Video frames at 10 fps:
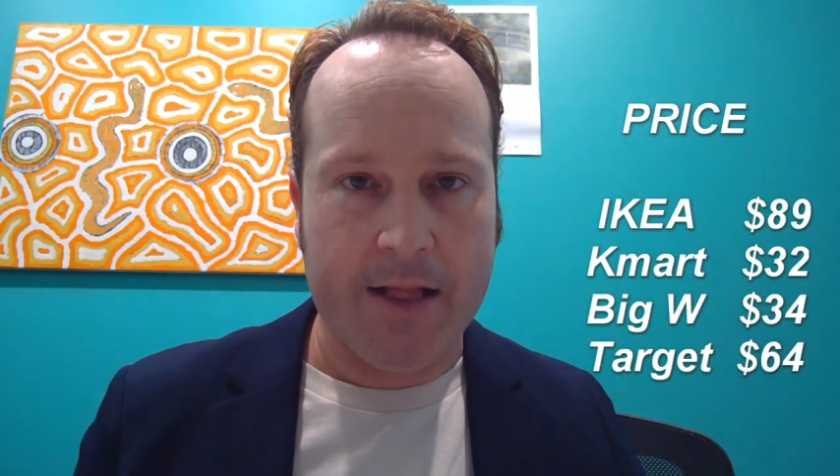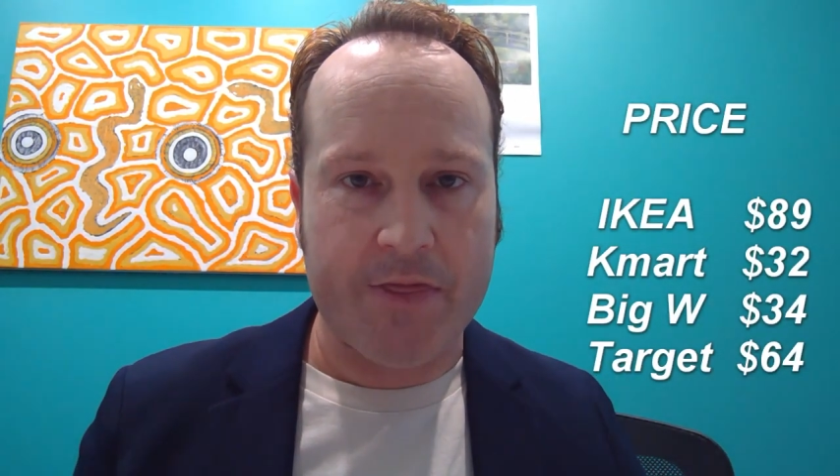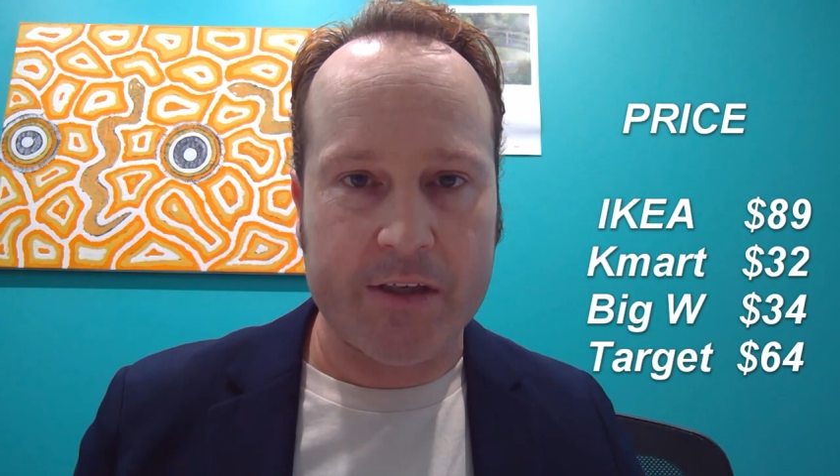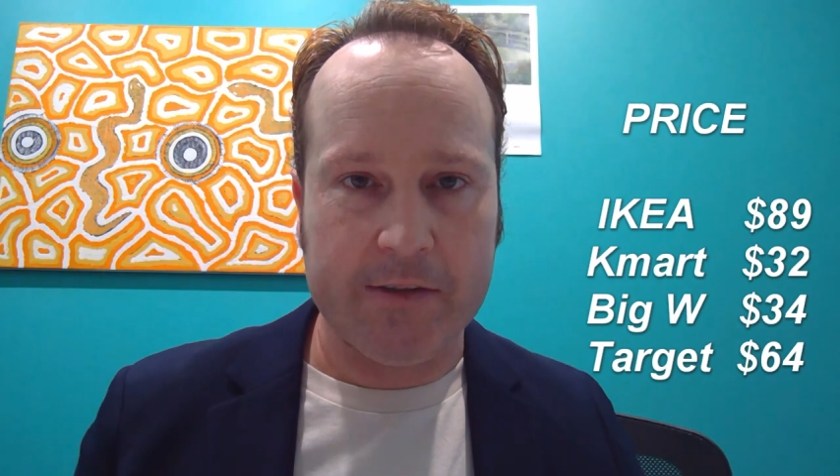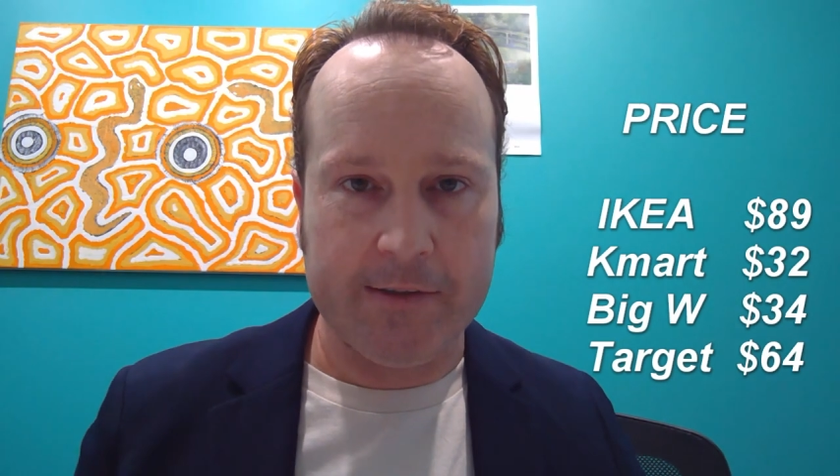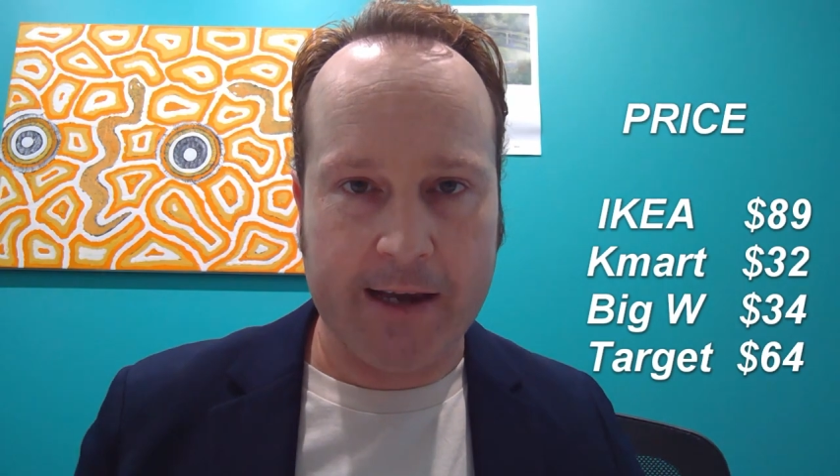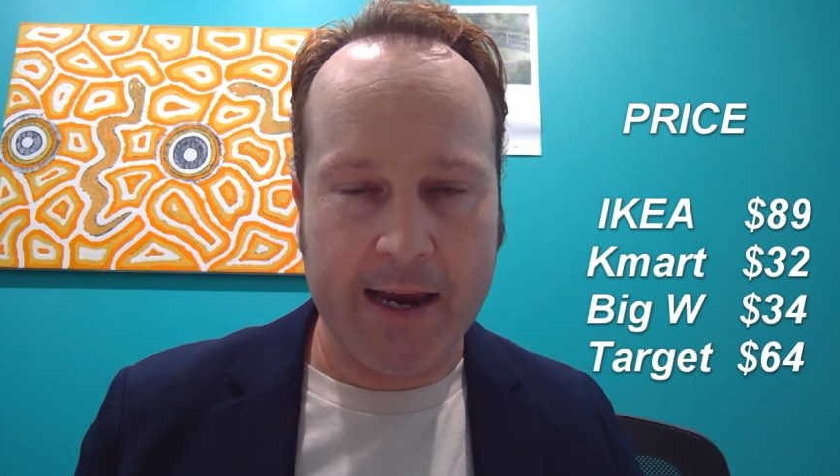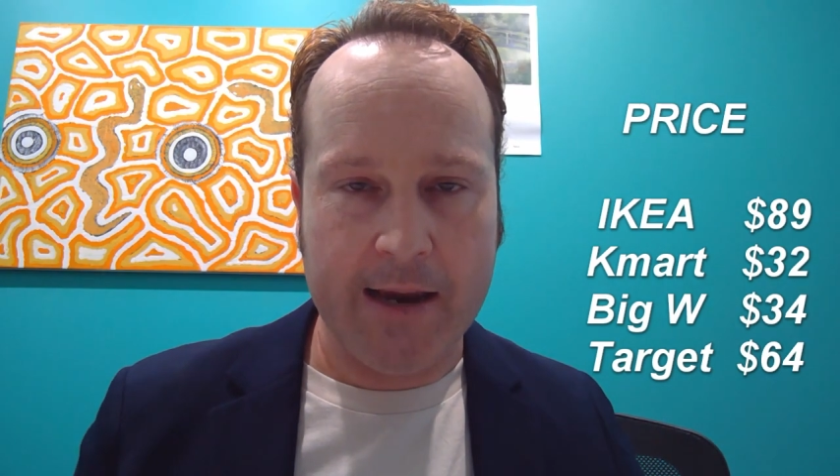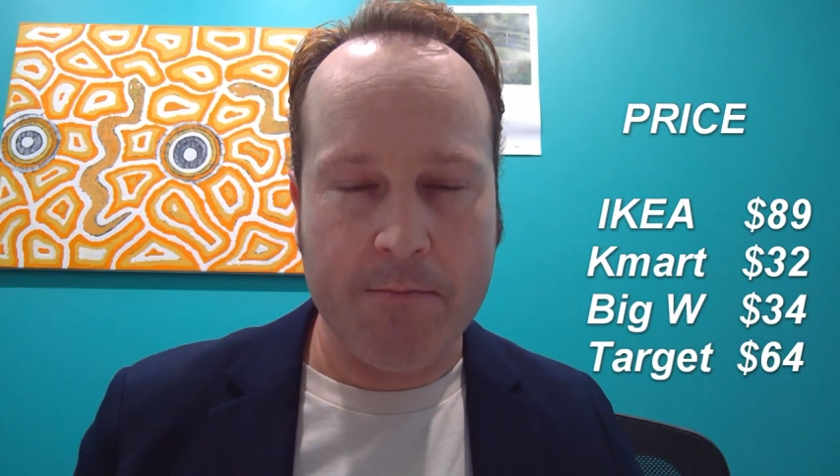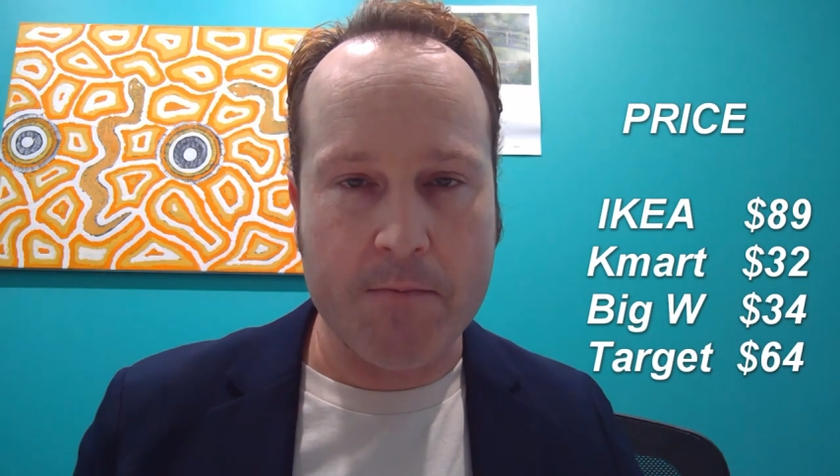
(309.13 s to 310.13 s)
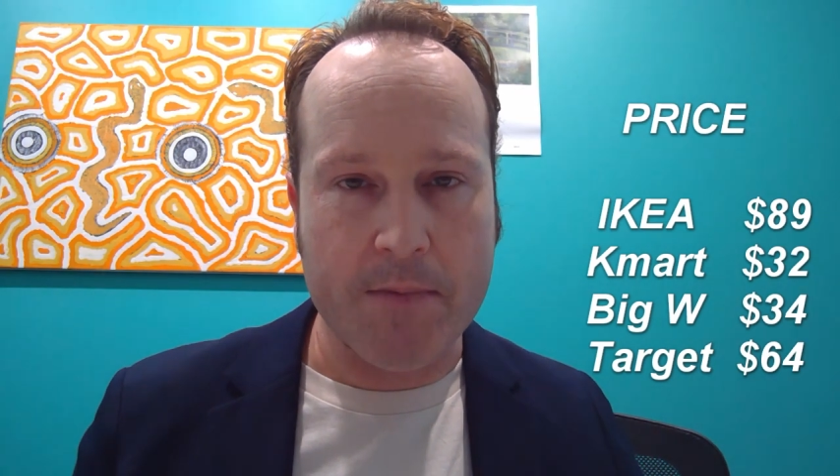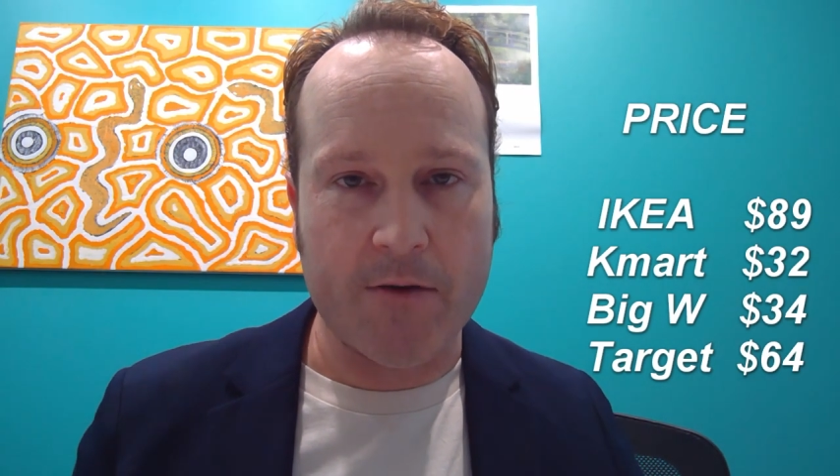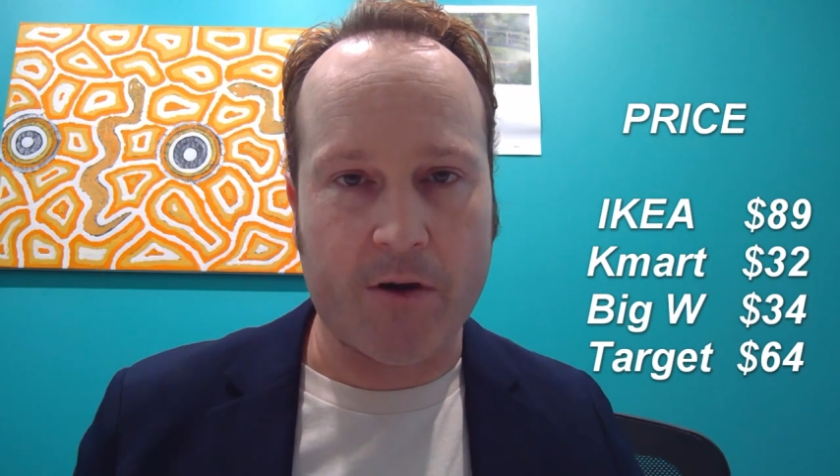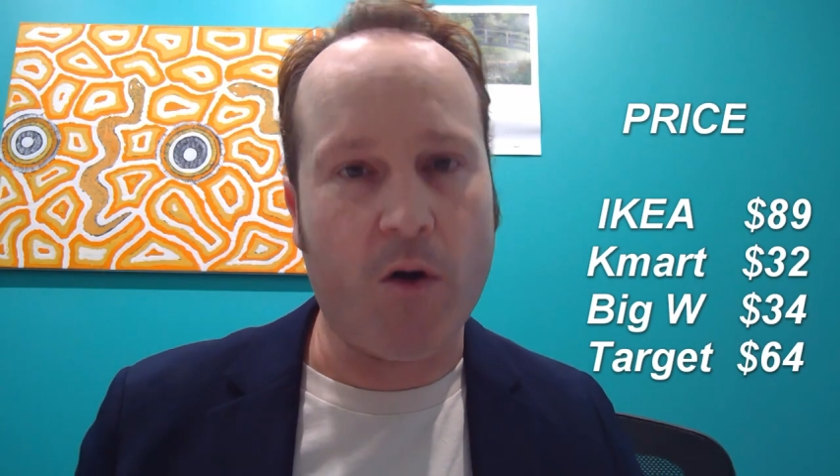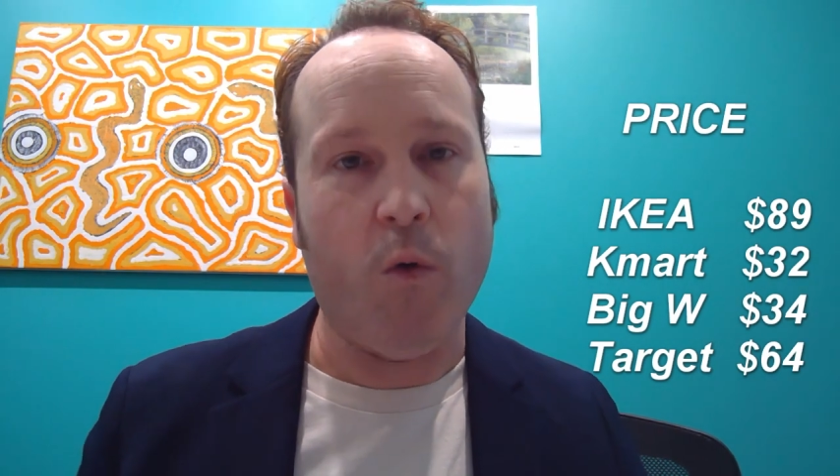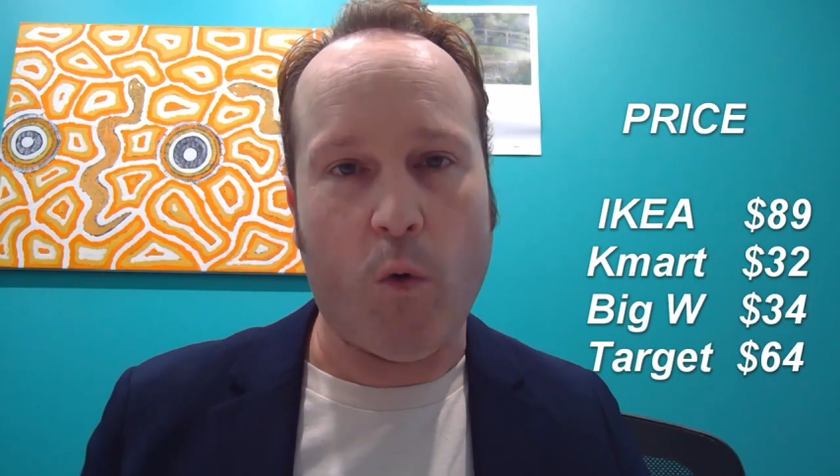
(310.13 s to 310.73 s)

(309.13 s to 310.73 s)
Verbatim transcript: the same mirror or